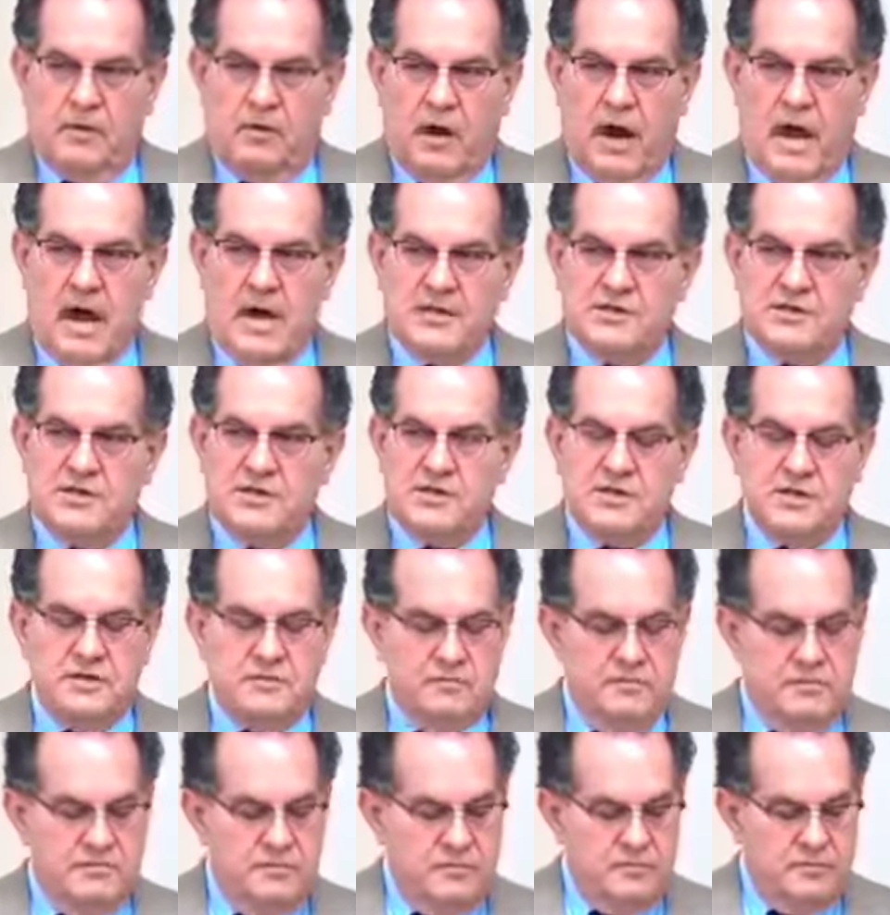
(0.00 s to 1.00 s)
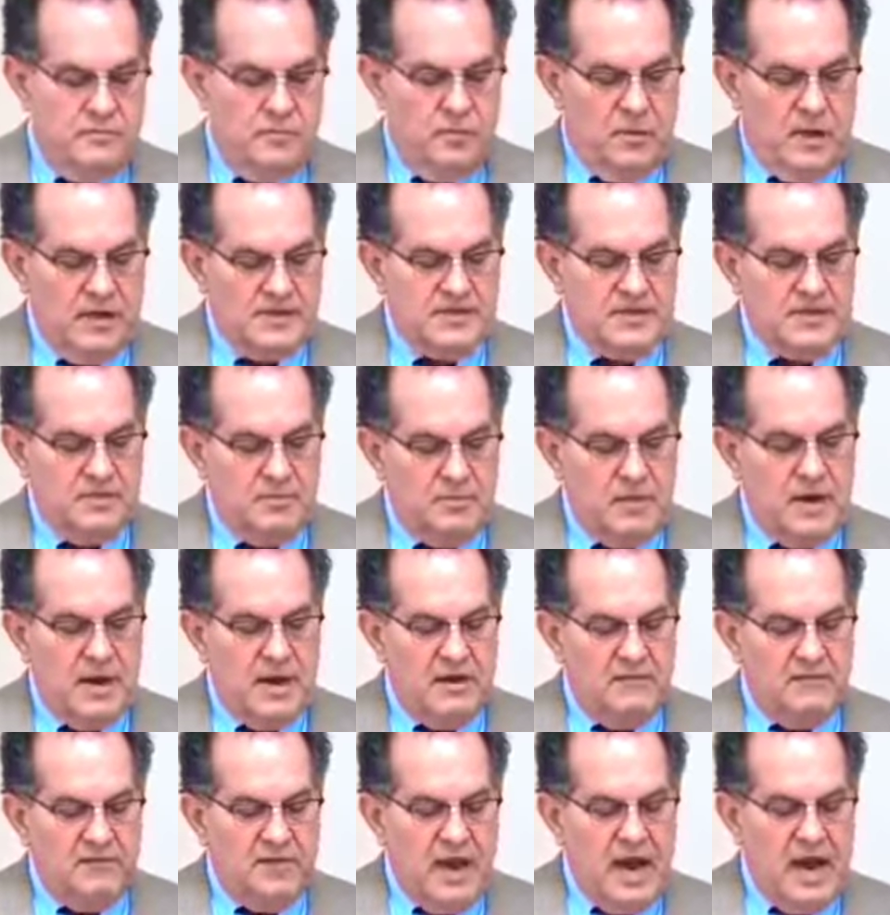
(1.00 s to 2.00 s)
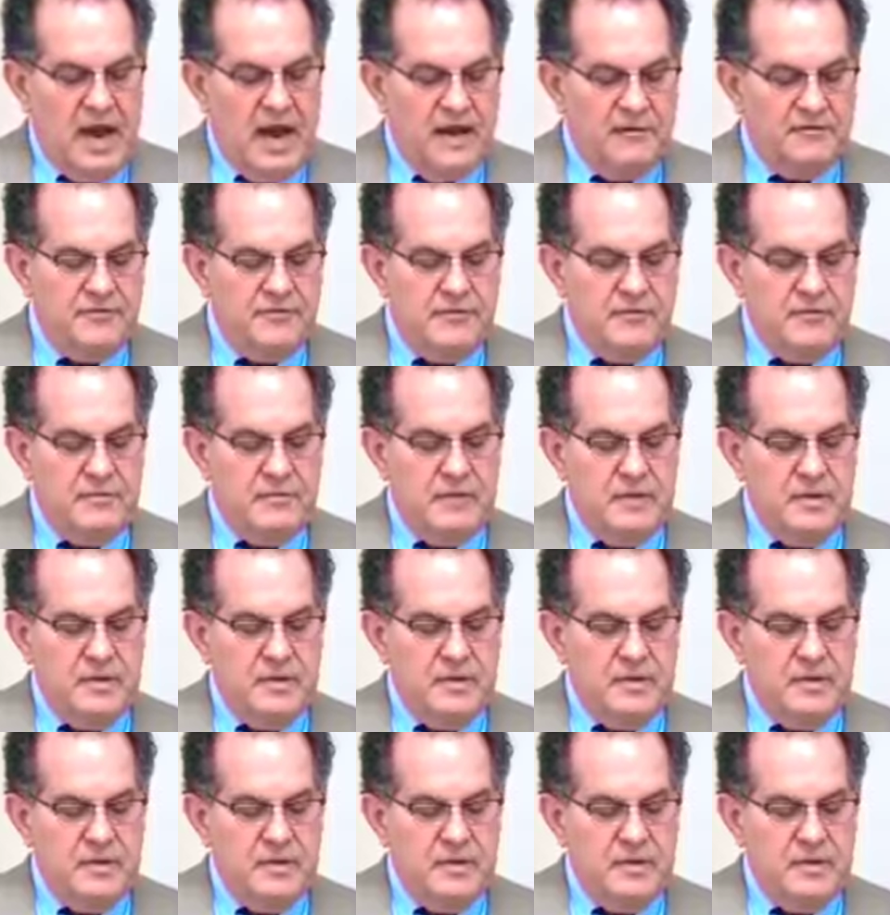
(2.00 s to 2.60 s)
Christ was the bread of life.